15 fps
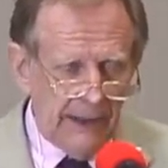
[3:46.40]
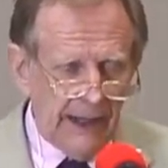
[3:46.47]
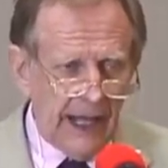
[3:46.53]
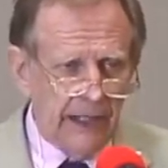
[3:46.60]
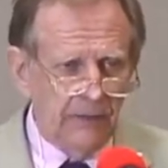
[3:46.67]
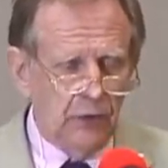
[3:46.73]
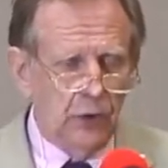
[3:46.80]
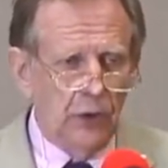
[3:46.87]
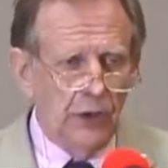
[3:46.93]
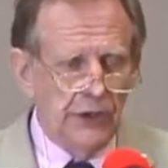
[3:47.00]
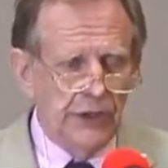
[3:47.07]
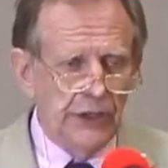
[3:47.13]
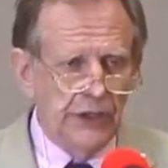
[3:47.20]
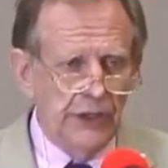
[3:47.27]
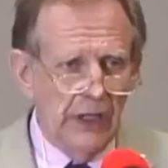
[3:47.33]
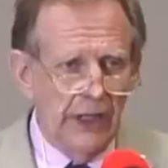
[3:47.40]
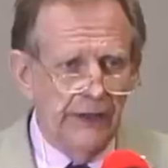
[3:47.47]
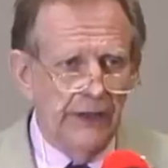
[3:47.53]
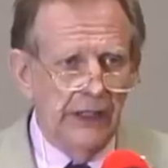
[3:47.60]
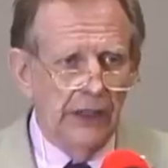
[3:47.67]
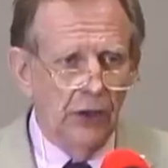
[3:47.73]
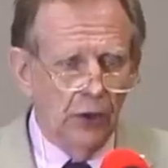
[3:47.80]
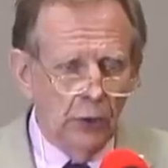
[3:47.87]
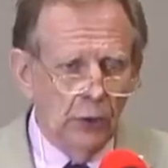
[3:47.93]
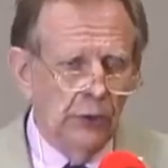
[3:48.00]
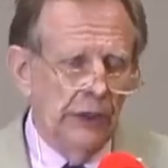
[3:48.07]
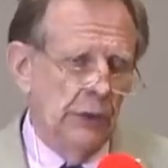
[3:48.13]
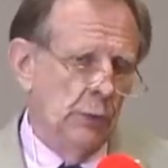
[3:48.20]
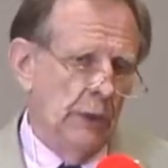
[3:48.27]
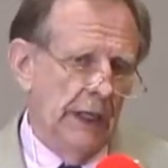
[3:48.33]
That, of course, is not the
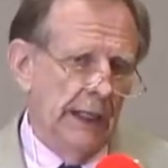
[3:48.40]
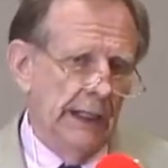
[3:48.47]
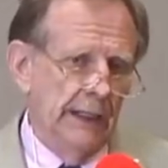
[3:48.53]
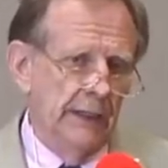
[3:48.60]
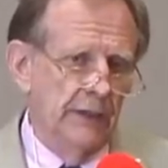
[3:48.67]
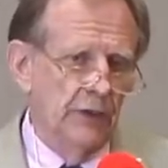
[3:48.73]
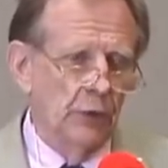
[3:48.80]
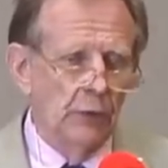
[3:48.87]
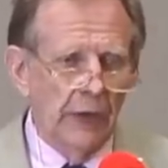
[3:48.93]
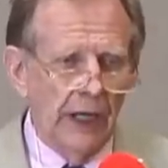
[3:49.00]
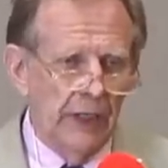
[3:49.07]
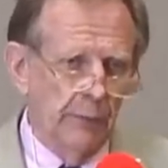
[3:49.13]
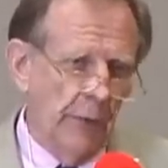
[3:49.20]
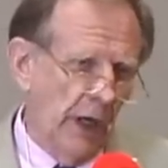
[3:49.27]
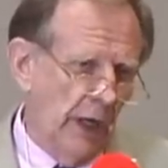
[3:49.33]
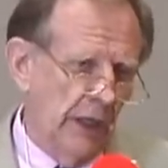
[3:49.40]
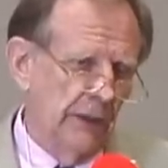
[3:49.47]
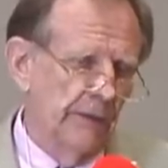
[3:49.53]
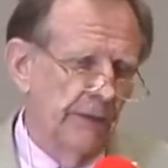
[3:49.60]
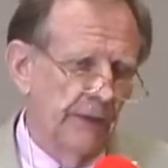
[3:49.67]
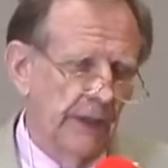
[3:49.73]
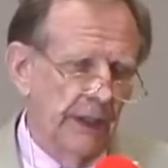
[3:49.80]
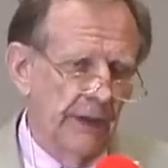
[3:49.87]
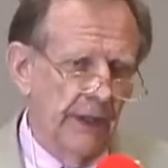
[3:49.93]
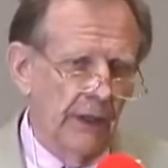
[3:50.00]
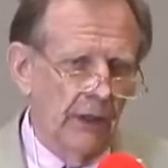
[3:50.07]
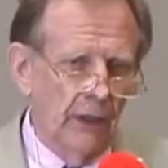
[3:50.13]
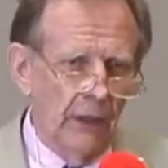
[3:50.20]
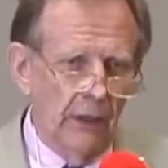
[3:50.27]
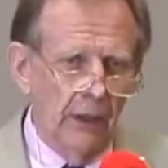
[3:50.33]
only way to write biography.
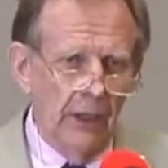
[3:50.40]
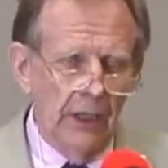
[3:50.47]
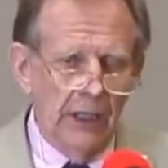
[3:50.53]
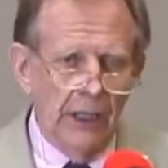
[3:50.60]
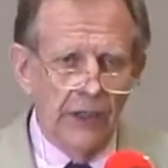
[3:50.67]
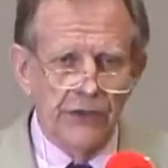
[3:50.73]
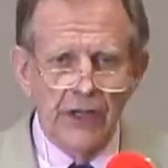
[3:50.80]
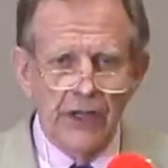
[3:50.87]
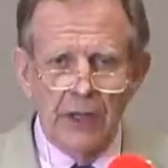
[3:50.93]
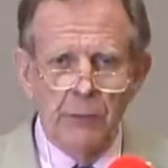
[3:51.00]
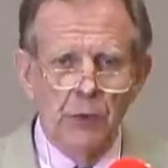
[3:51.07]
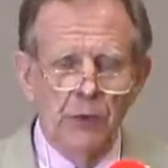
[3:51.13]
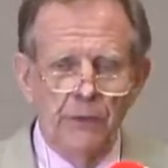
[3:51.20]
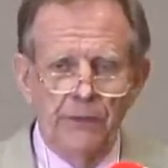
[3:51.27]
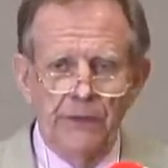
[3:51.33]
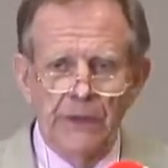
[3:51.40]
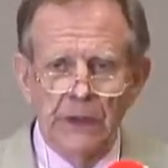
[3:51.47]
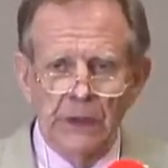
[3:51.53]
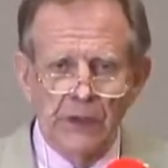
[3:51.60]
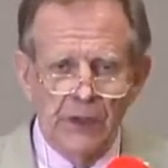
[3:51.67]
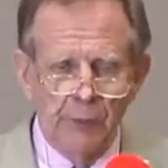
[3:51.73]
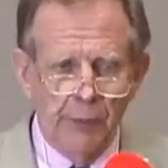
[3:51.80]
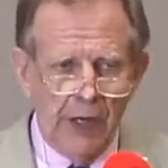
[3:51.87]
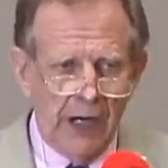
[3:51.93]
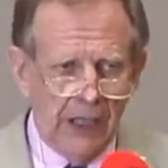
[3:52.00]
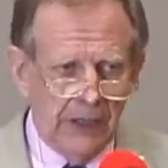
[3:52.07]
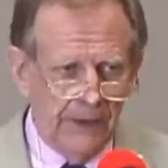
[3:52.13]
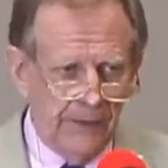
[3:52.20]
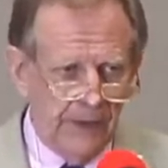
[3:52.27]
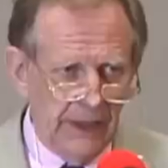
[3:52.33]
There are some who feel that
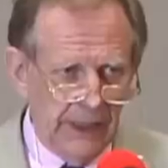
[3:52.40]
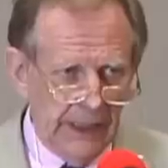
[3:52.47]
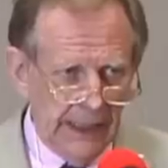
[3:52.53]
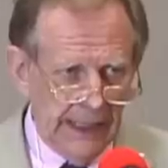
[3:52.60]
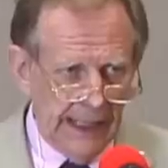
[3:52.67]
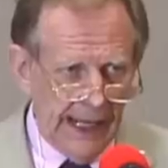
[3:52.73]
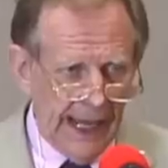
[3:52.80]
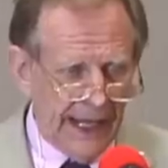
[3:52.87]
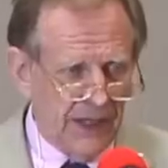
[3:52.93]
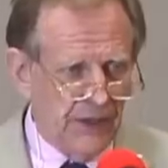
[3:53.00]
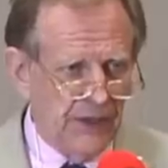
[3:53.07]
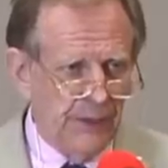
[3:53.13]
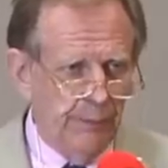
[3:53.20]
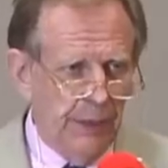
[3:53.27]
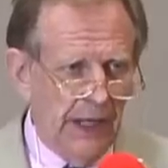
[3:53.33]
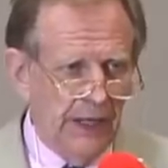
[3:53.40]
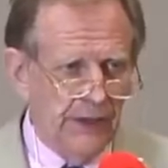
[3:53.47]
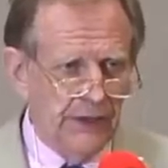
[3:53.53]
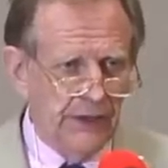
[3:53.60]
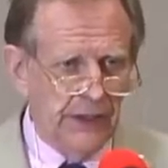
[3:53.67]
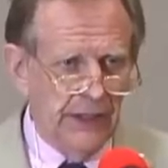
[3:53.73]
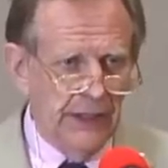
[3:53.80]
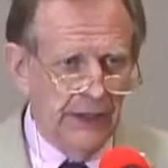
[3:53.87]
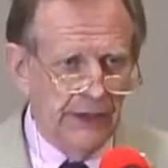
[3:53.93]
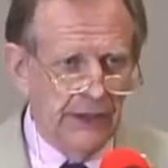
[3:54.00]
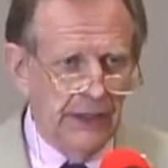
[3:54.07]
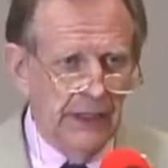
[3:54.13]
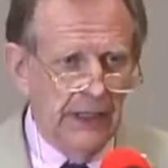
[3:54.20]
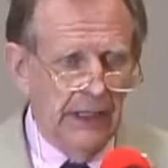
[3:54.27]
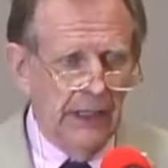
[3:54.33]
biography at its best
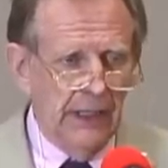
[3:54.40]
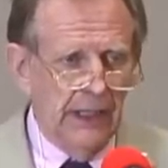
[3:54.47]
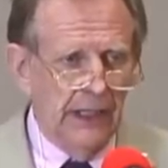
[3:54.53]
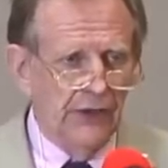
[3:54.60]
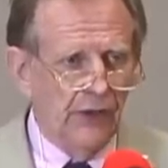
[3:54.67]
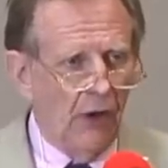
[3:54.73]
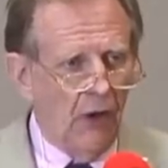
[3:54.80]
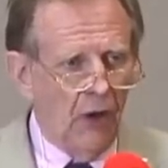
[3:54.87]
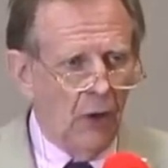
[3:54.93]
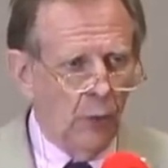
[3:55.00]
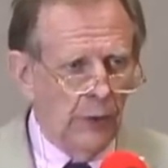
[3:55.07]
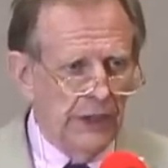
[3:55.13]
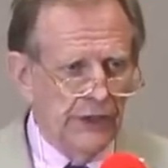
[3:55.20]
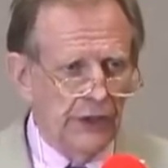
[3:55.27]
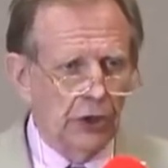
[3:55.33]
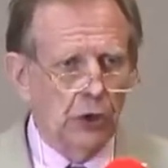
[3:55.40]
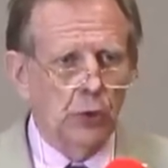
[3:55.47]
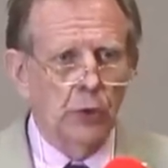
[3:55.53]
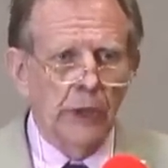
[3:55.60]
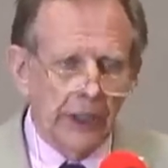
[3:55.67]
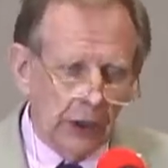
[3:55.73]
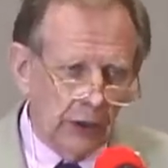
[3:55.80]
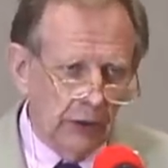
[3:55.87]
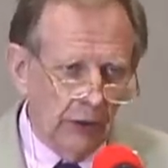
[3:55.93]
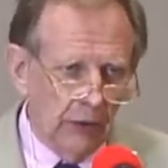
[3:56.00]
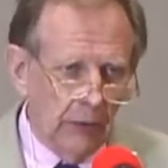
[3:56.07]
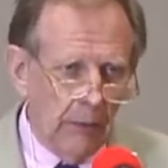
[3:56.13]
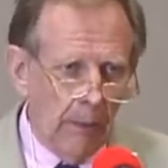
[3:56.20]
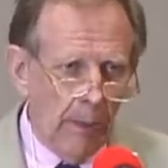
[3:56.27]
is is always critical.